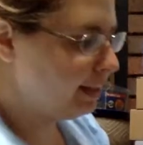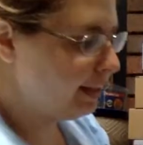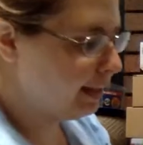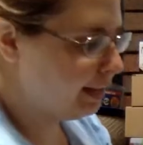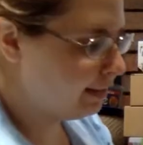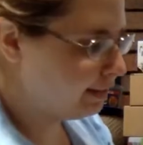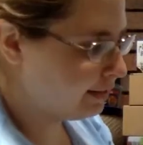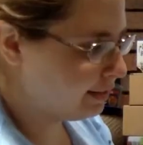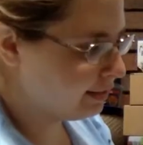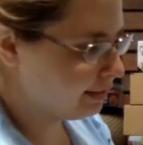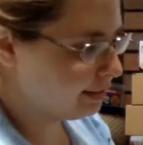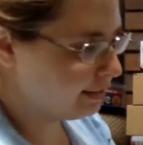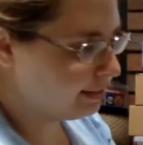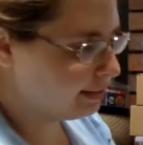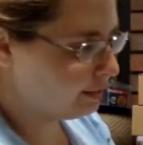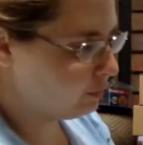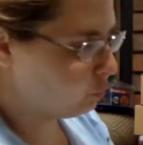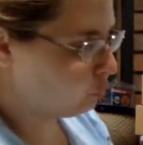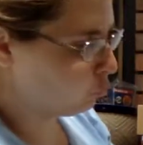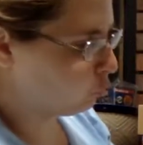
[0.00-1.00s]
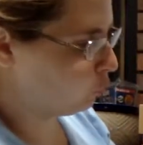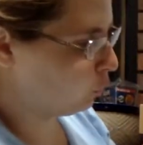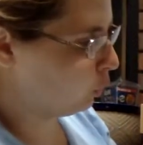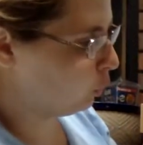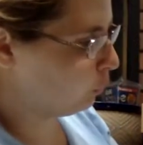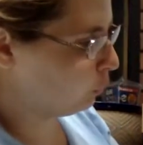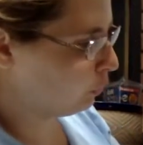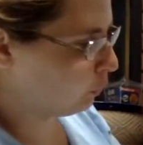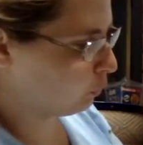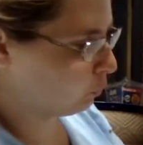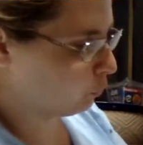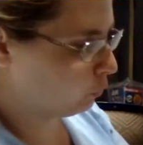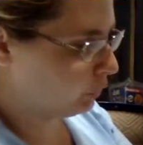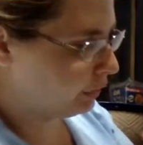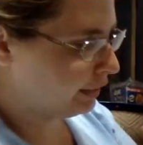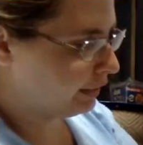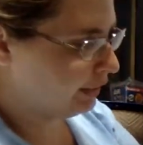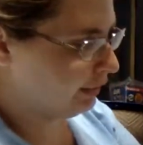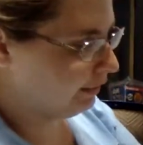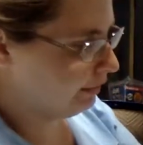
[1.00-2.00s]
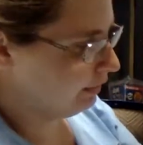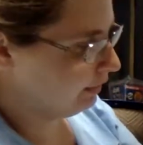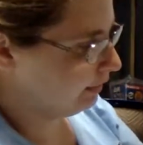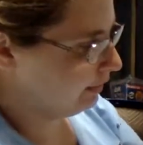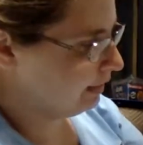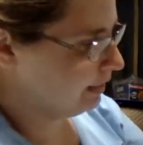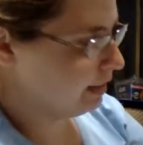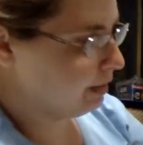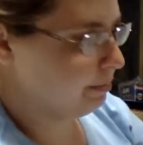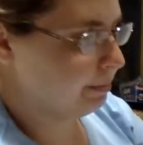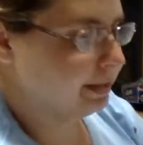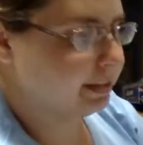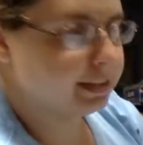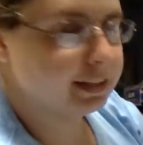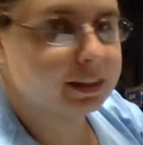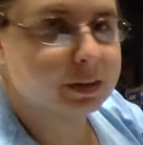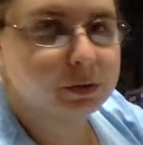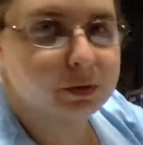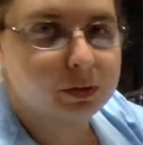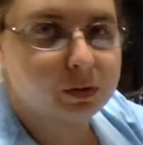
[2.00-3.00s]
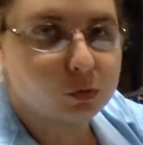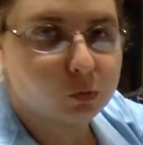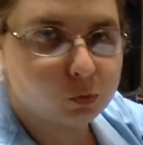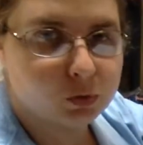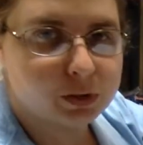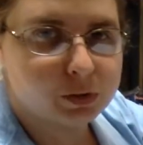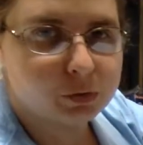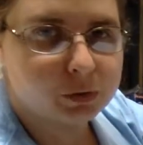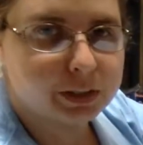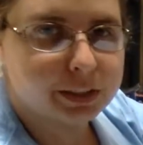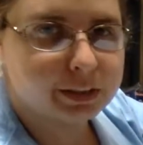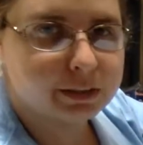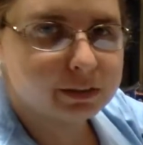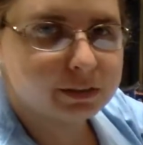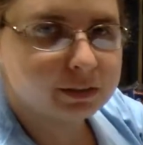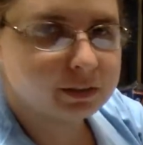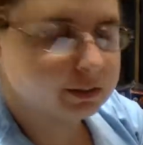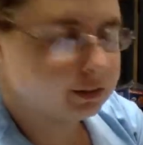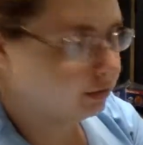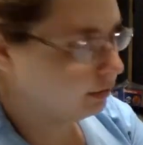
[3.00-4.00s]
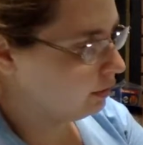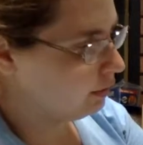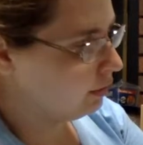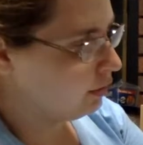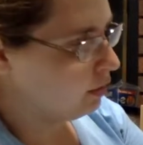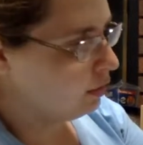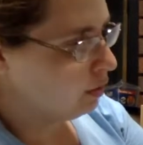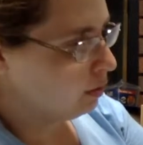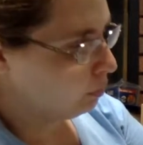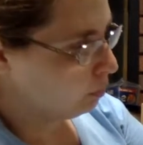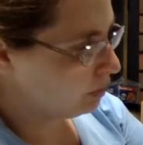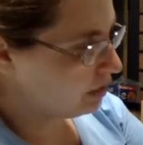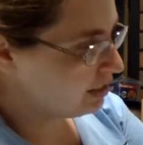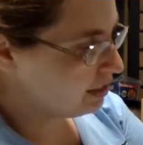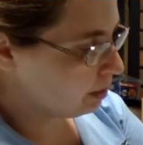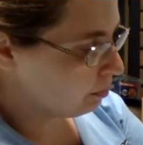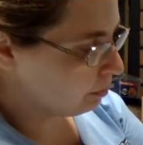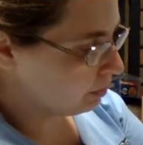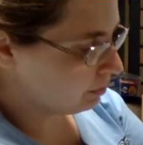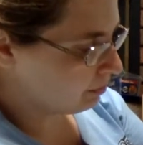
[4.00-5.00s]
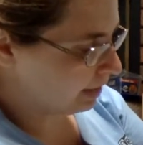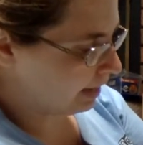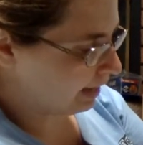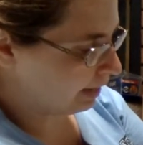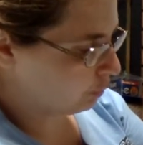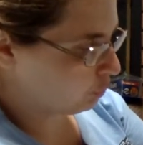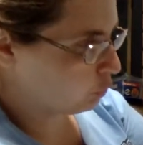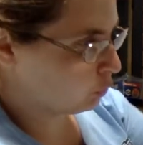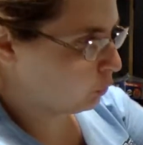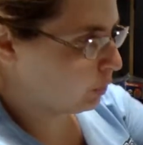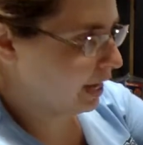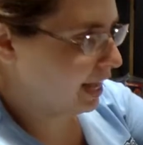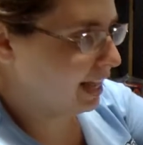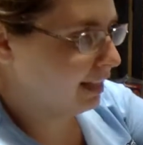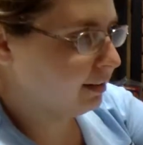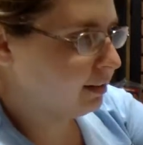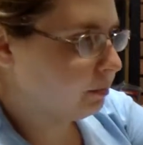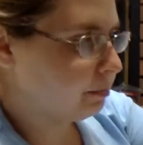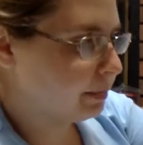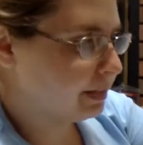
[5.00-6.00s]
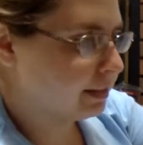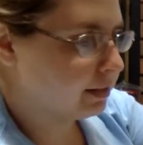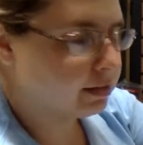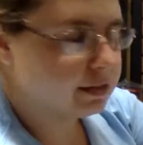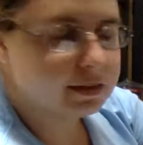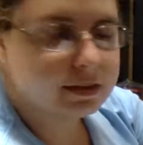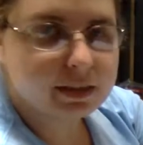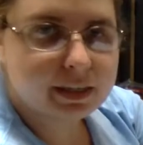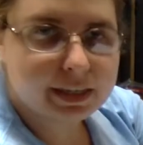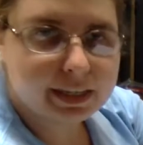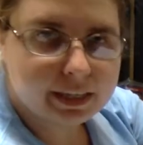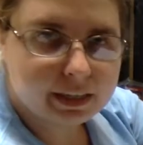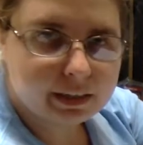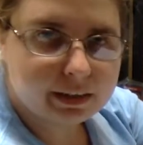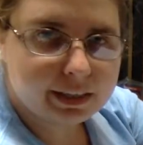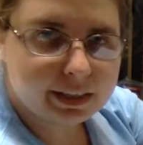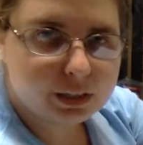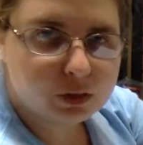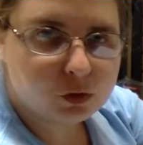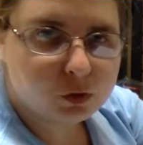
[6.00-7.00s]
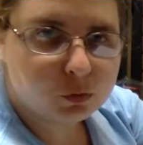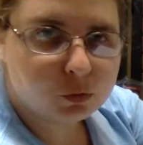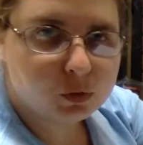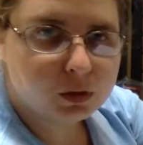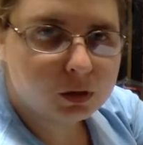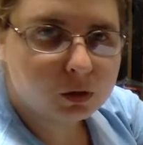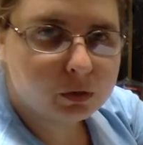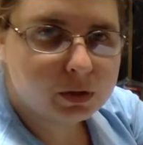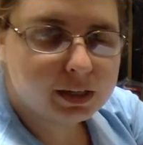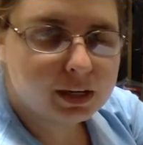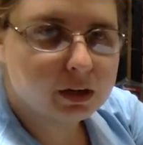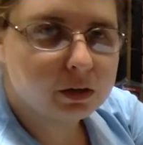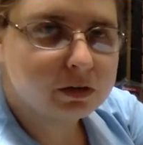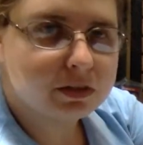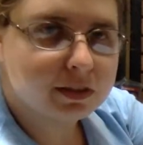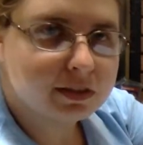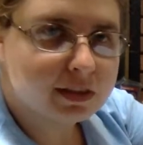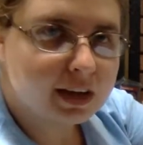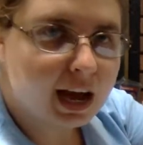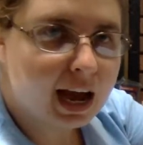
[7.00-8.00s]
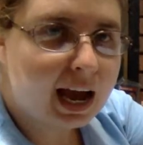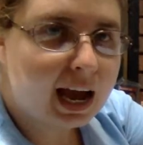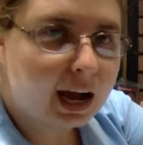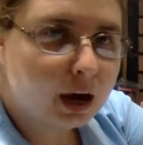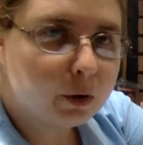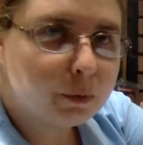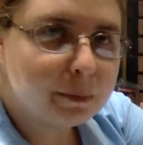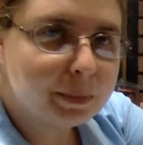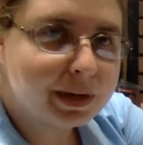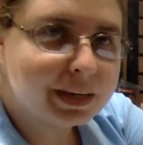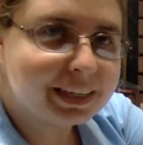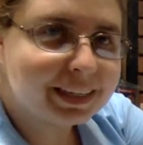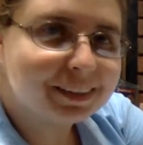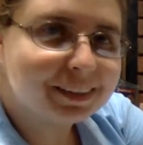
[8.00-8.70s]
that since it's in row 3, it means that there are 3 rings? Well, the number of actual elements in each row tells us how many